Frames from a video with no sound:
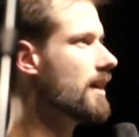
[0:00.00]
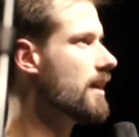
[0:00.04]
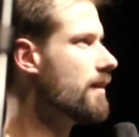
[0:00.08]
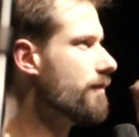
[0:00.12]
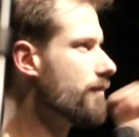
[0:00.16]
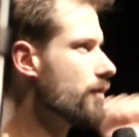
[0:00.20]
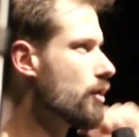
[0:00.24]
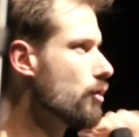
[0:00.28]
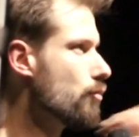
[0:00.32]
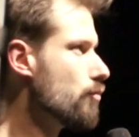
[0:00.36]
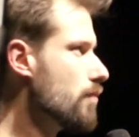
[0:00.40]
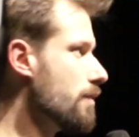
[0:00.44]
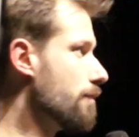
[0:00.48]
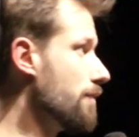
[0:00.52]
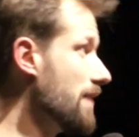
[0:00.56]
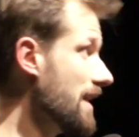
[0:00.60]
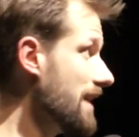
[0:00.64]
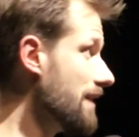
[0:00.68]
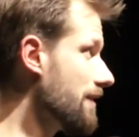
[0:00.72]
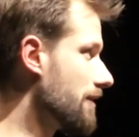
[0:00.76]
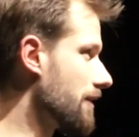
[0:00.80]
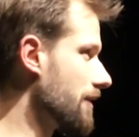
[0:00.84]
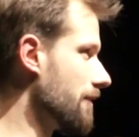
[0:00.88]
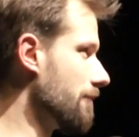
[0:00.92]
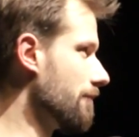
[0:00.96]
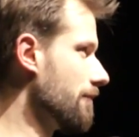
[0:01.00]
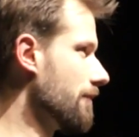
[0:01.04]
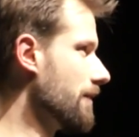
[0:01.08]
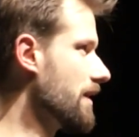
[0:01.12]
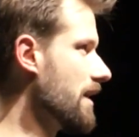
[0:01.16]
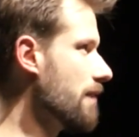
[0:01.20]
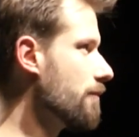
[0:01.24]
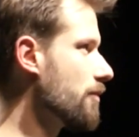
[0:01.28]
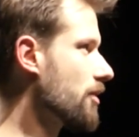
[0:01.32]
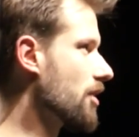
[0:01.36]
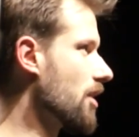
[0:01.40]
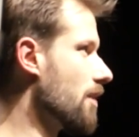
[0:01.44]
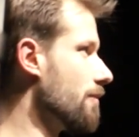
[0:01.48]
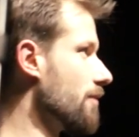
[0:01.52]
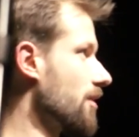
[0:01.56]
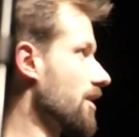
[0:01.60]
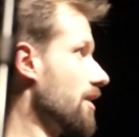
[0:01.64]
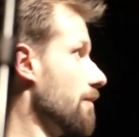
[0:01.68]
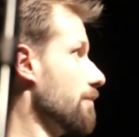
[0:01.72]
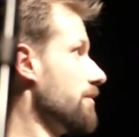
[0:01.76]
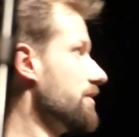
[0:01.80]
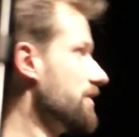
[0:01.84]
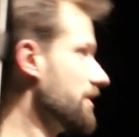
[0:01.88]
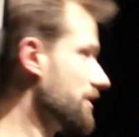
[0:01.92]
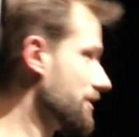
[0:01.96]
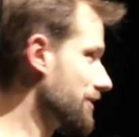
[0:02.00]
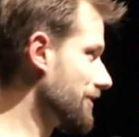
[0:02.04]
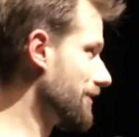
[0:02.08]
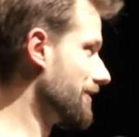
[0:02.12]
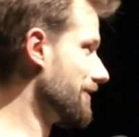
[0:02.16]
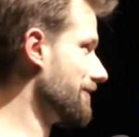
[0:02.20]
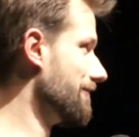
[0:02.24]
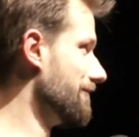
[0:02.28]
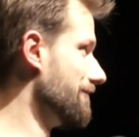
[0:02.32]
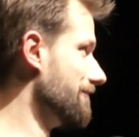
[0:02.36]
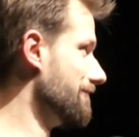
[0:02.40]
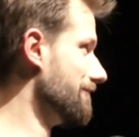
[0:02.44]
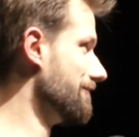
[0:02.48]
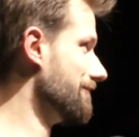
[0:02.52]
If you repeat them, they become a composition.